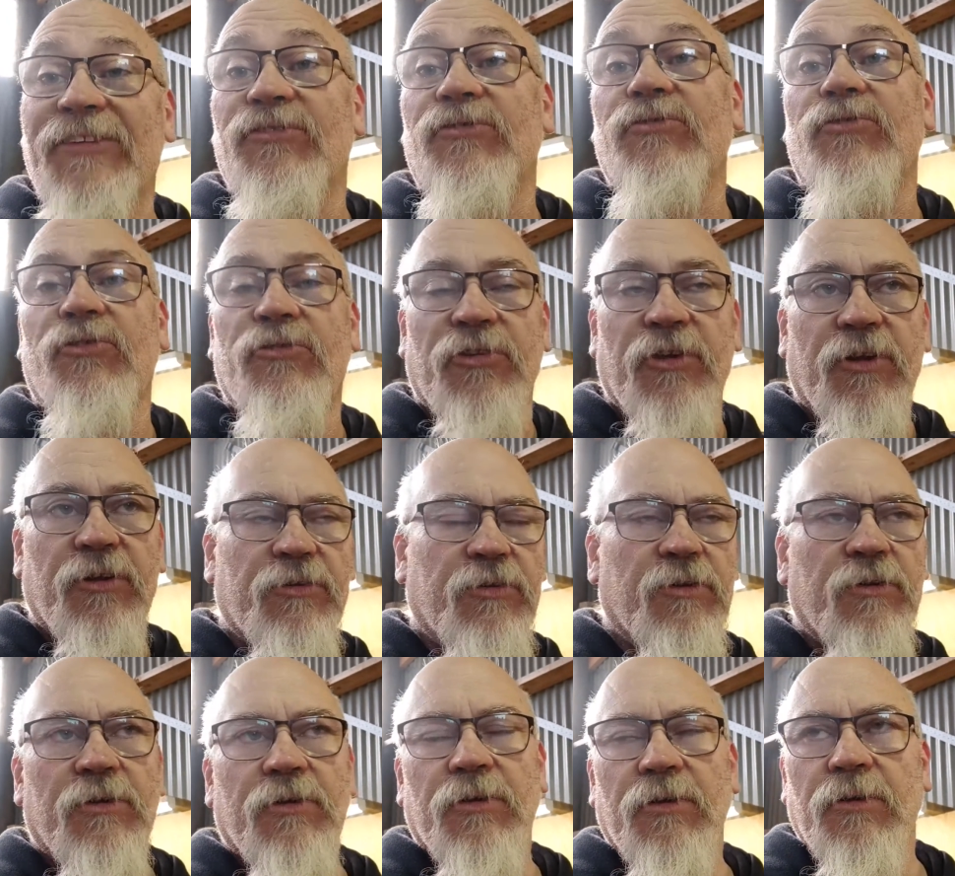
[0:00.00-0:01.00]
New Zealand
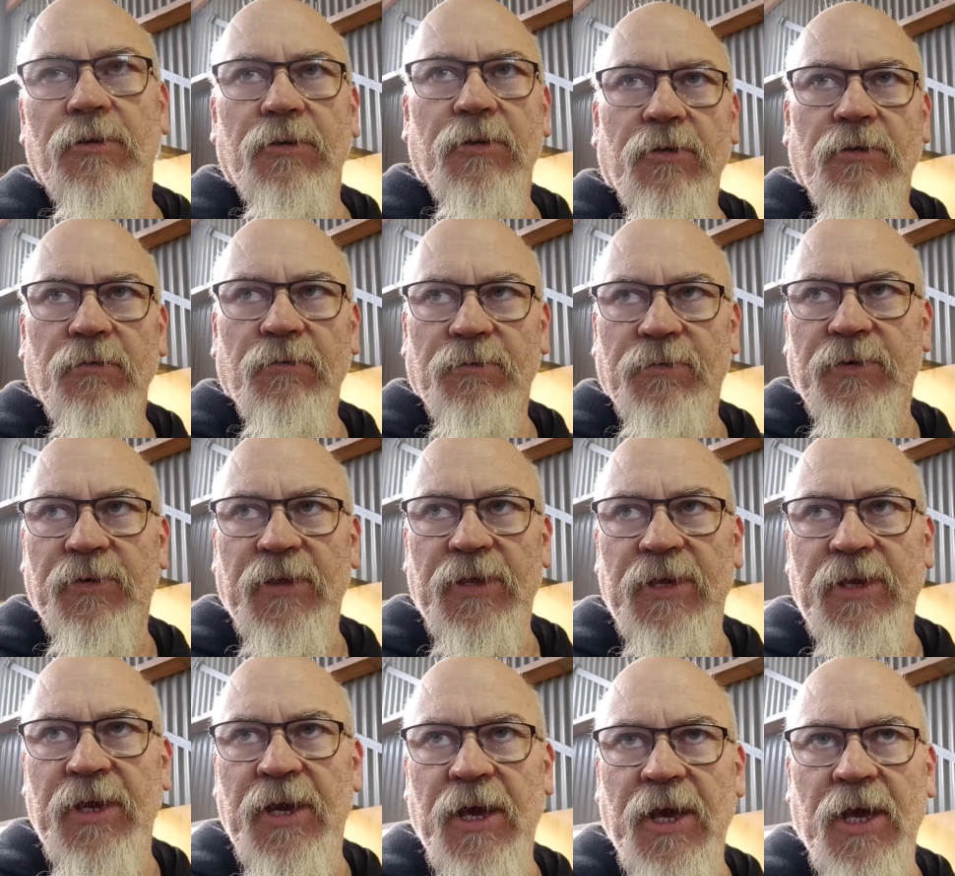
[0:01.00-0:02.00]
for
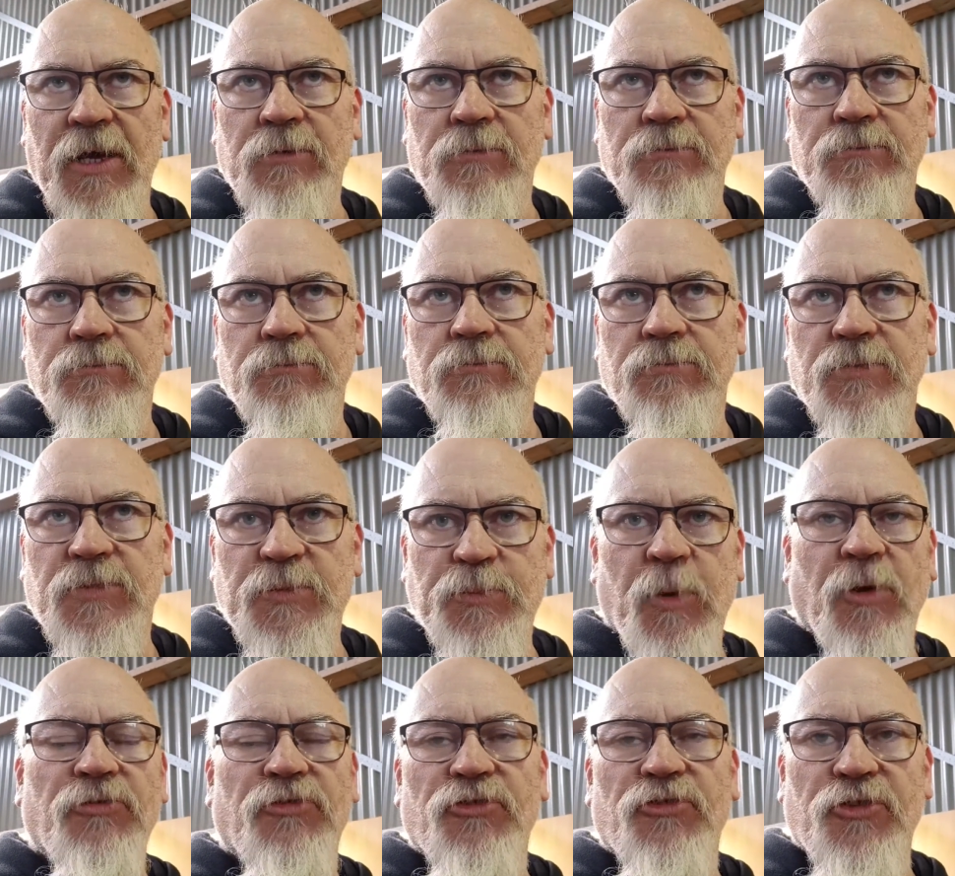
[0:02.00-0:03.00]
the
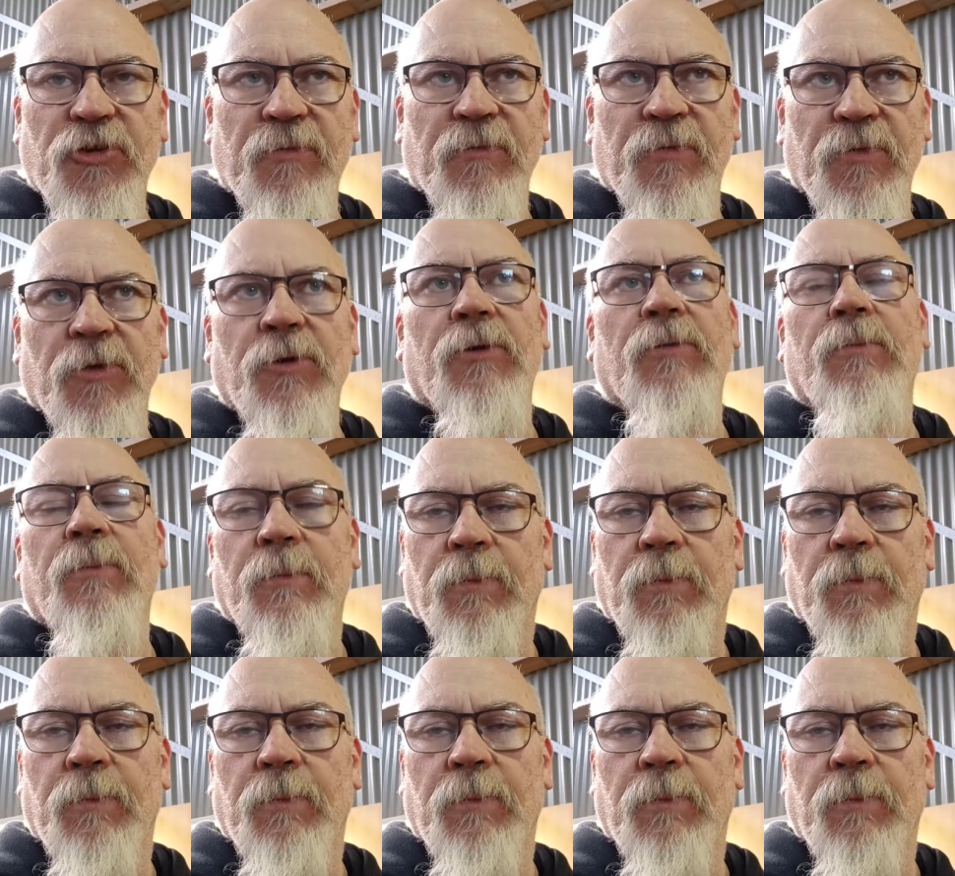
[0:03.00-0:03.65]
sponsorship for